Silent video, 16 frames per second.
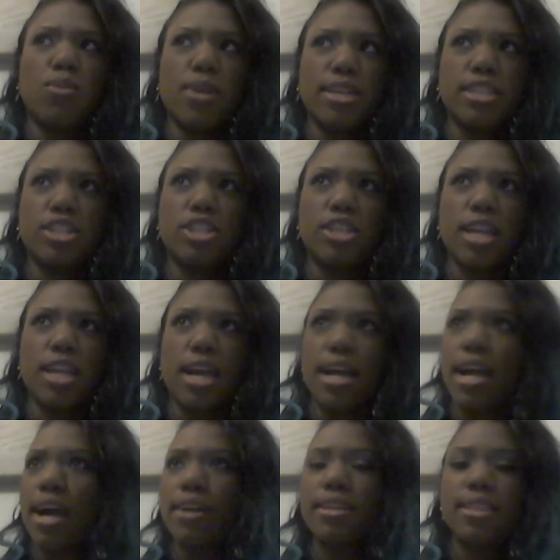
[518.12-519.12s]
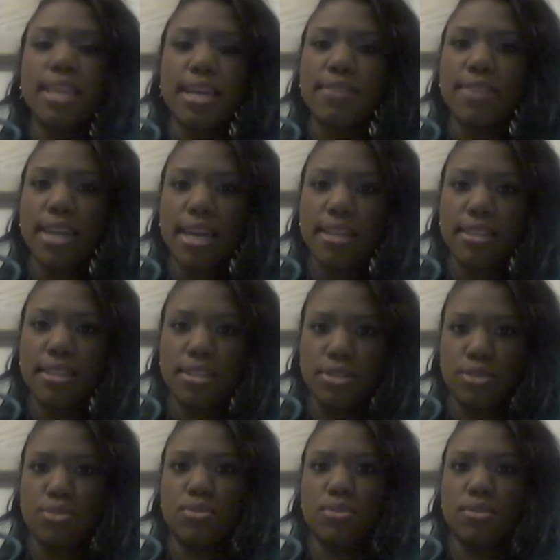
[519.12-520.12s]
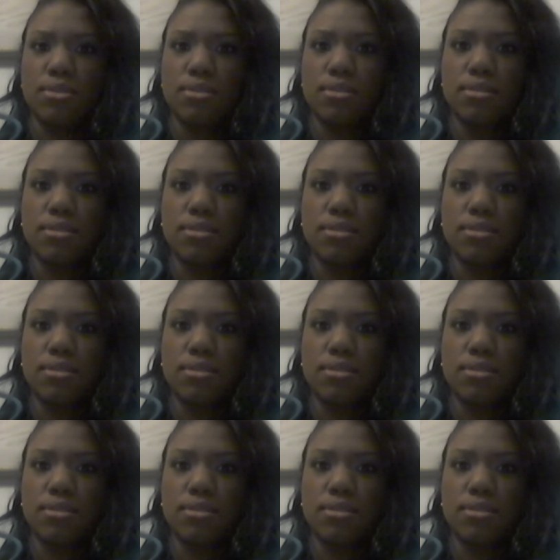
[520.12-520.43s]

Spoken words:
which, how did they even get in their school?